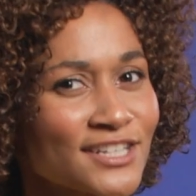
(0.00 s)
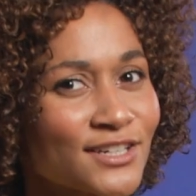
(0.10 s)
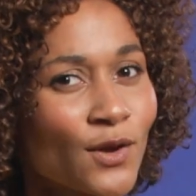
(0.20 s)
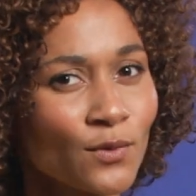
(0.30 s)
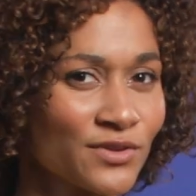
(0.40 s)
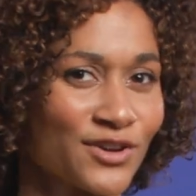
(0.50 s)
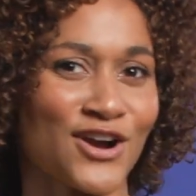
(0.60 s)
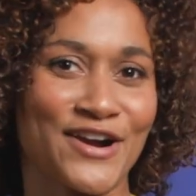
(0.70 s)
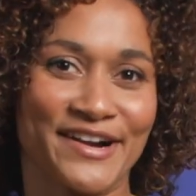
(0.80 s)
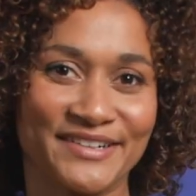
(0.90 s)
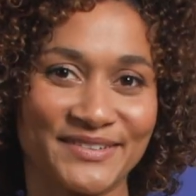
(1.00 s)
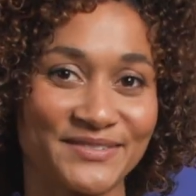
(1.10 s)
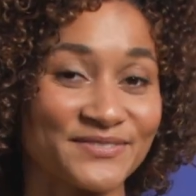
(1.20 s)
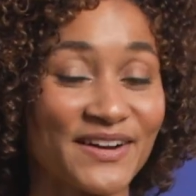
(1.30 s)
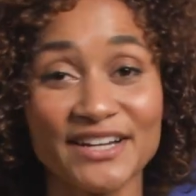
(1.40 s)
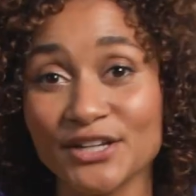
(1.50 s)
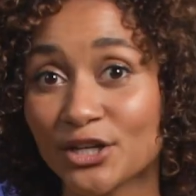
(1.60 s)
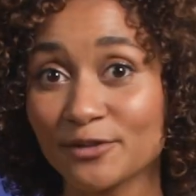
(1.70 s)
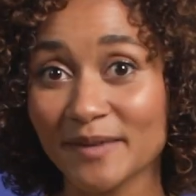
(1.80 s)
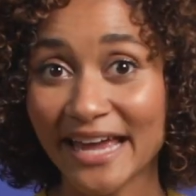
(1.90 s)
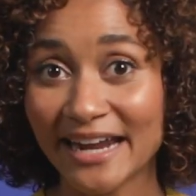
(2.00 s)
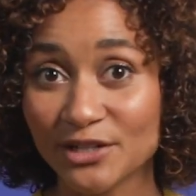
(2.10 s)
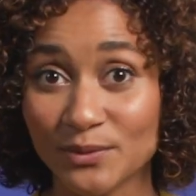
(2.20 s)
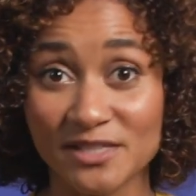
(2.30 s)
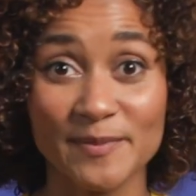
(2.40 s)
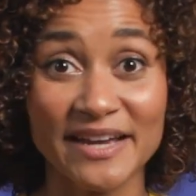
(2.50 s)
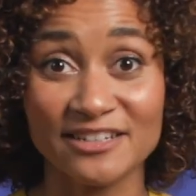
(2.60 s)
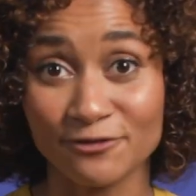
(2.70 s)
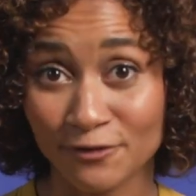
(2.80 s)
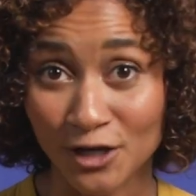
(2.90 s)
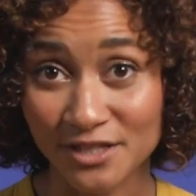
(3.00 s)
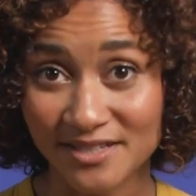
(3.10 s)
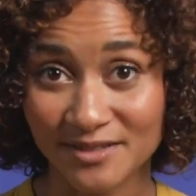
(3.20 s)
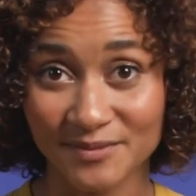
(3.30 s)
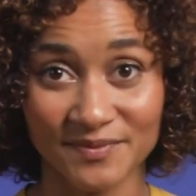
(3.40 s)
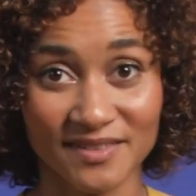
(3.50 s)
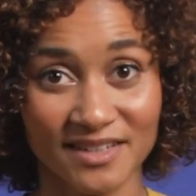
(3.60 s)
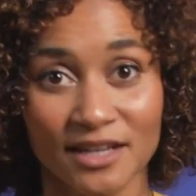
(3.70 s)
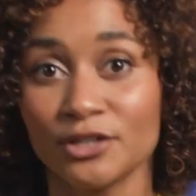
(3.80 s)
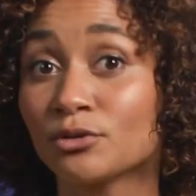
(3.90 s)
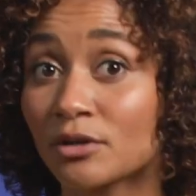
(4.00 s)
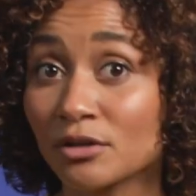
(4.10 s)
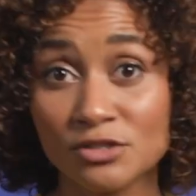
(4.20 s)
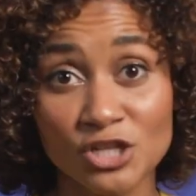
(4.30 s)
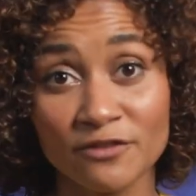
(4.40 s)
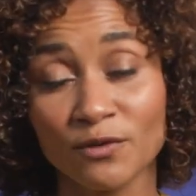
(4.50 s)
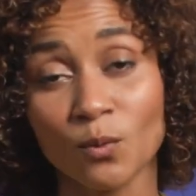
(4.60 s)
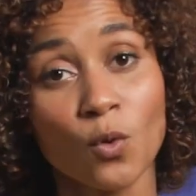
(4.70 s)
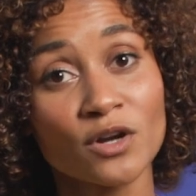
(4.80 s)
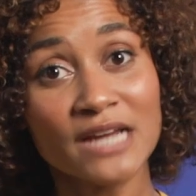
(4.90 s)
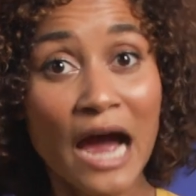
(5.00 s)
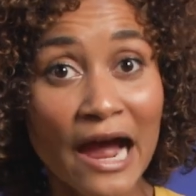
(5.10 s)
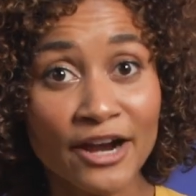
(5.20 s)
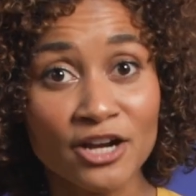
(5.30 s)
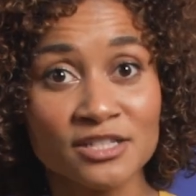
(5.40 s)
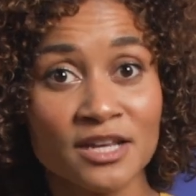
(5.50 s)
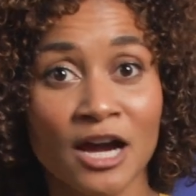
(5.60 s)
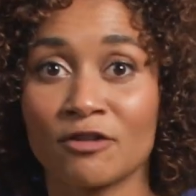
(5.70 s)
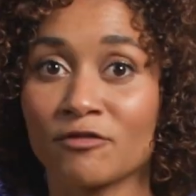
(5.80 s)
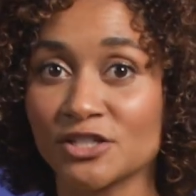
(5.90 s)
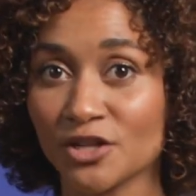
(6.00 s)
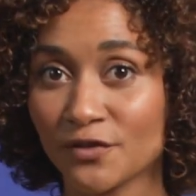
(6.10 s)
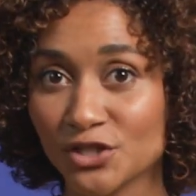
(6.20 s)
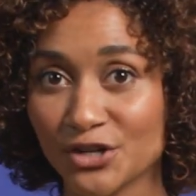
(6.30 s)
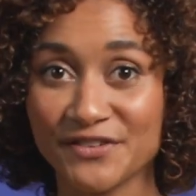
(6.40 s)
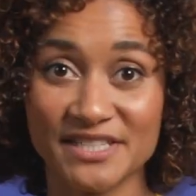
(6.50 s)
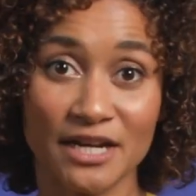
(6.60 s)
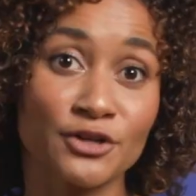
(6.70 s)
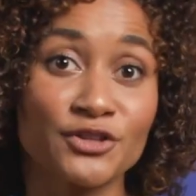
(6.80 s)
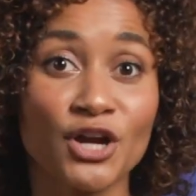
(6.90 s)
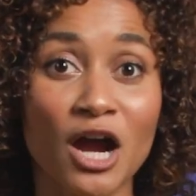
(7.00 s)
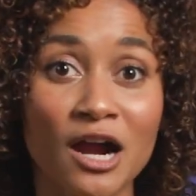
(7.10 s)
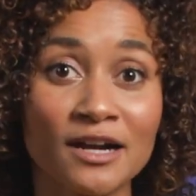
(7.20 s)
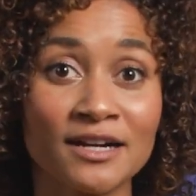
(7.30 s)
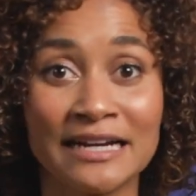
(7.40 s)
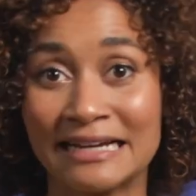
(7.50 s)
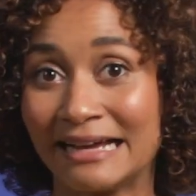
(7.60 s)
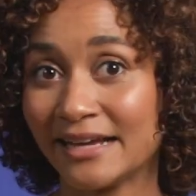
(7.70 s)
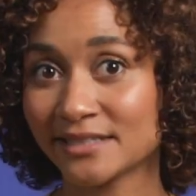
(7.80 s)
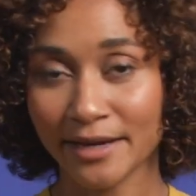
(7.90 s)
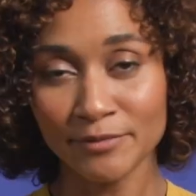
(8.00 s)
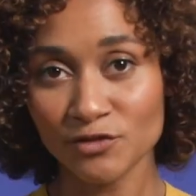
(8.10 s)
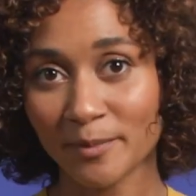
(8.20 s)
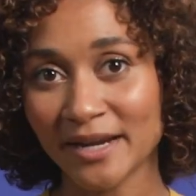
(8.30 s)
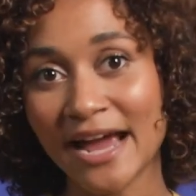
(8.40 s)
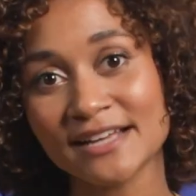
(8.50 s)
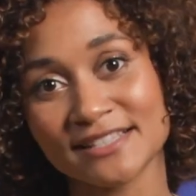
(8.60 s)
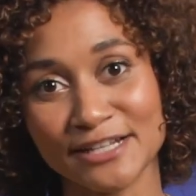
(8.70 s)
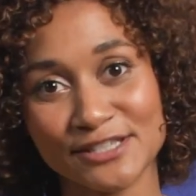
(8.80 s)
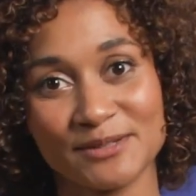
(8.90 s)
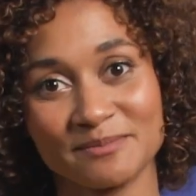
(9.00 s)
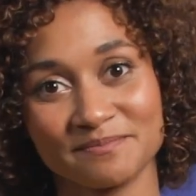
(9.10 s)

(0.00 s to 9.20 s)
to know the car. Find a good mechanic to inspect it first. You can also check for worn tires, rust on the surface and under the car, and damage from any accidents.